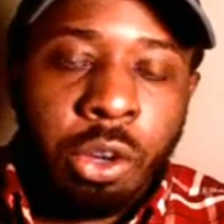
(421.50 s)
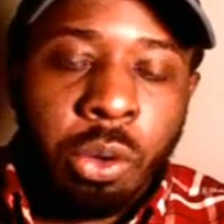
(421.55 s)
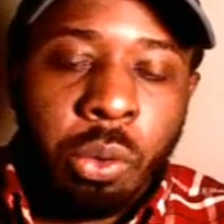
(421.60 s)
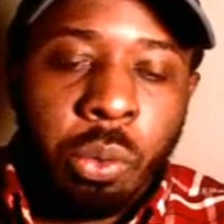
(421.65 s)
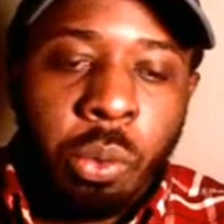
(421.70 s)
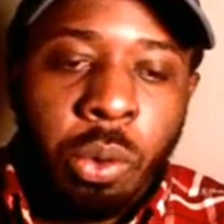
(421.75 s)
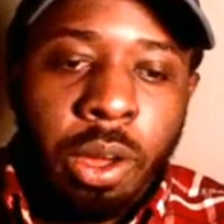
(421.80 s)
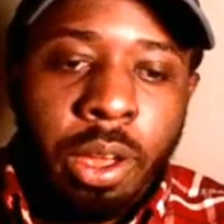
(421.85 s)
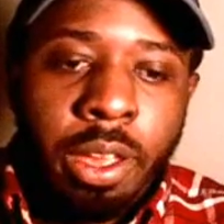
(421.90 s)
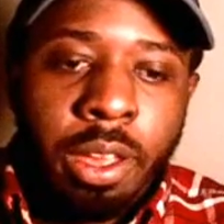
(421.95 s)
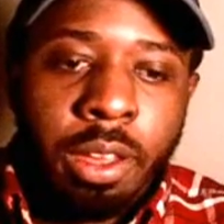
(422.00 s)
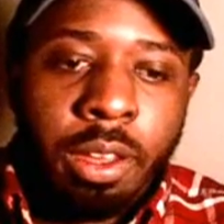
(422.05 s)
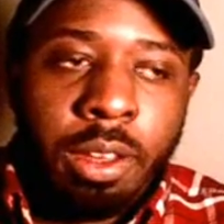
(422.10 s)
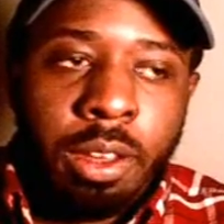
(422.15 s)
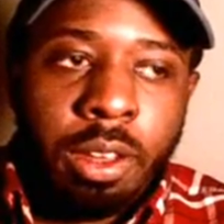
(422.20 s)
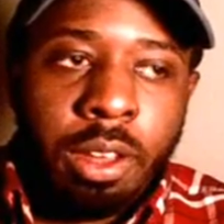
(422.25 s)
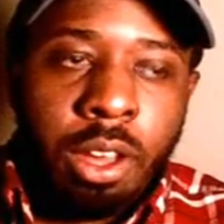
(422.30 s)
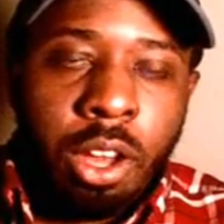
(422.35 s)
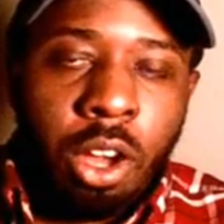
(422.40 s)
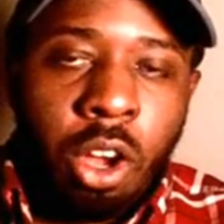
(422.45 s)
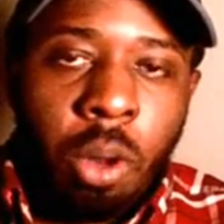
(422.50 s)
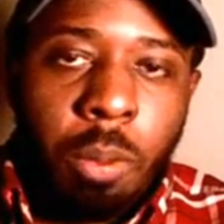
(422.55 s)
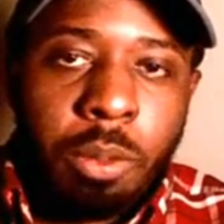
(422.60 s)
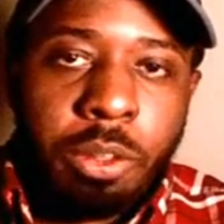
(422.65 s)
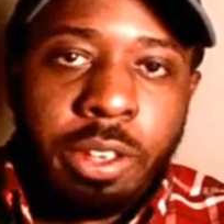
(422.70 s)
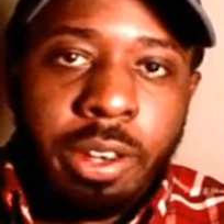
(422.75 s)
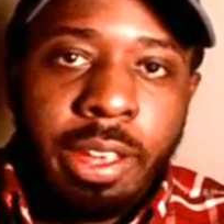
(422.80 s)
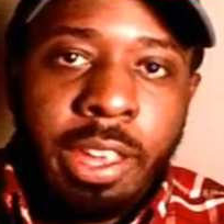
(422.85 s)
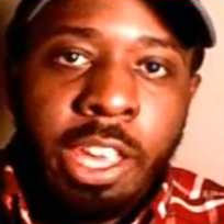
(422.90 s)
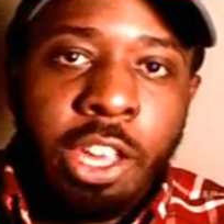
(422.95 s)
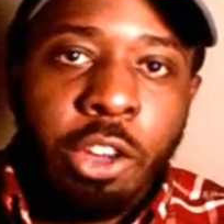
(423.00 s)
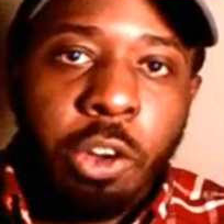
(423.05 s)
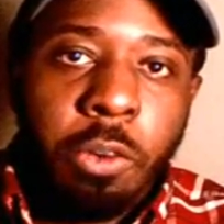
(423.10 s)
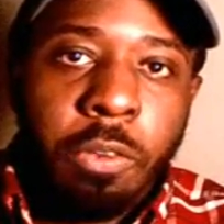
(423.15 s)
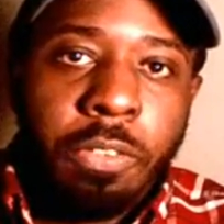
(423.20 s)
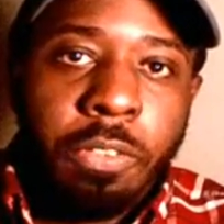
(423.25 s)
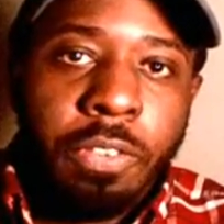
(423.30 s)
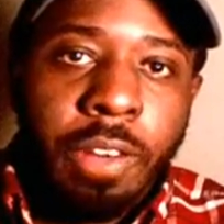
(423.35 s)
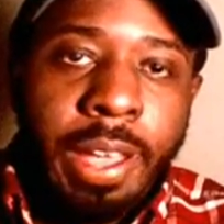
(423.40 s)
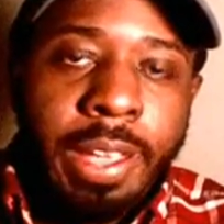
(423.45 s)
their way, almost an
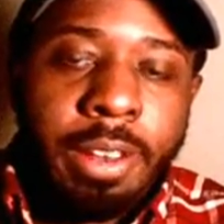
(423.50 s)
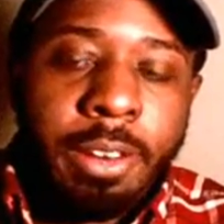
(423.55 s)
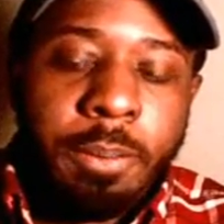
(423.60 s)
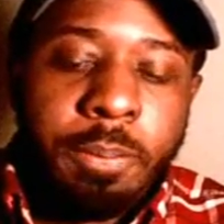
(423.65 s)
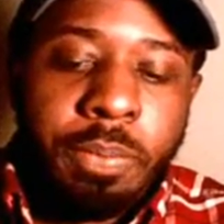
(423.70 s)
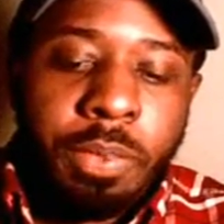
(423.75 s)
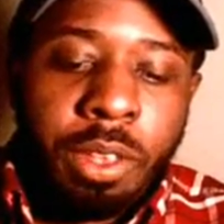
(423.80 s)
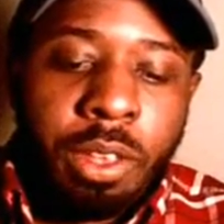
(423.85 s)
ego fight,